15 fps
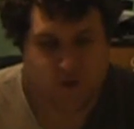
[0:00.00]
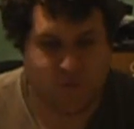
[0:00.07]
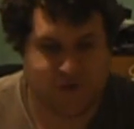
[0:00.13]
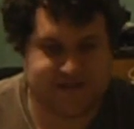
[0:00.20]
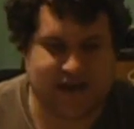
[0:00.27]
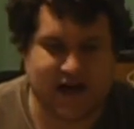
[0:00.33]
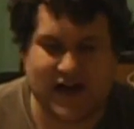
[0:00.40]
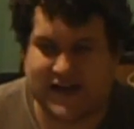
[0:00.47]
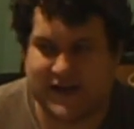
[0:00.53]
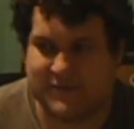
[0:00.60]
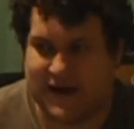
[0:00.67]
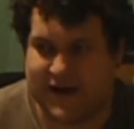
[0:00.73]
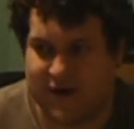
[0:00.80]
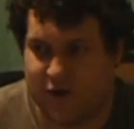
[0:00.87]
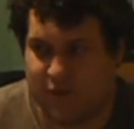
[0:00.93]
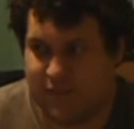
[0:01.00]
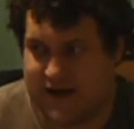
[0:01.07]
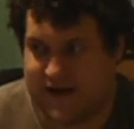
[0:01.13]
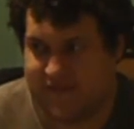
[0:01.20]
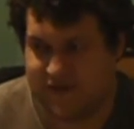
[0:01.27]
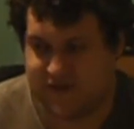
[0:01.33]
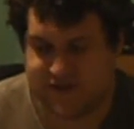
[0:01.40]
Watani, my
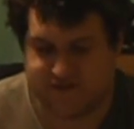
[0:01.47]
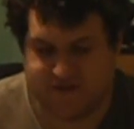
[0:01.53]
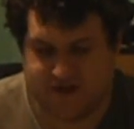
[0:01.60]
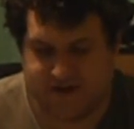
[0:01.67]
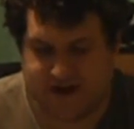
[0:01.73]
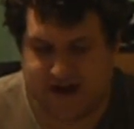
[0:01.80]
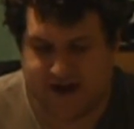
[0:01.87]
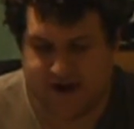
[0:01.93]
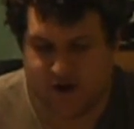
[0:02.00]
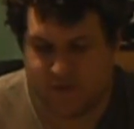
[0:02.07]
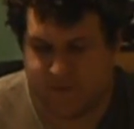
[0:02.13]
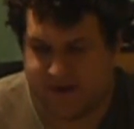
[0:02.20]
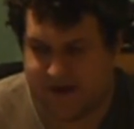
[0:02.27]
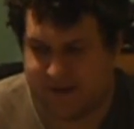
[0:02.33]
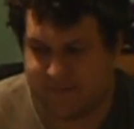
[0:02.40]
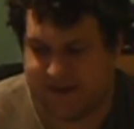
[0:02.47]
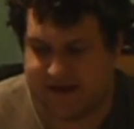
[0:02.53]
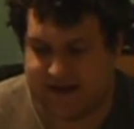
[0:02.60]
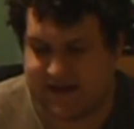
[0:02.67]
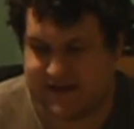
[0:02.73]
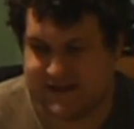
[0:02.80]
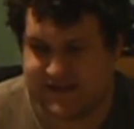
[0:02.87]
homeland, looks very eye-opening
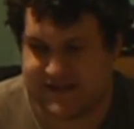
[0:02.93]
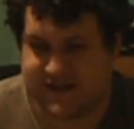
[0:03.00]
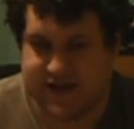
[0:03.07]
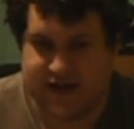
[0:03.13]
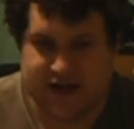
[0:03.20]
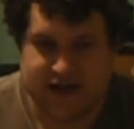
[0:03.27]
because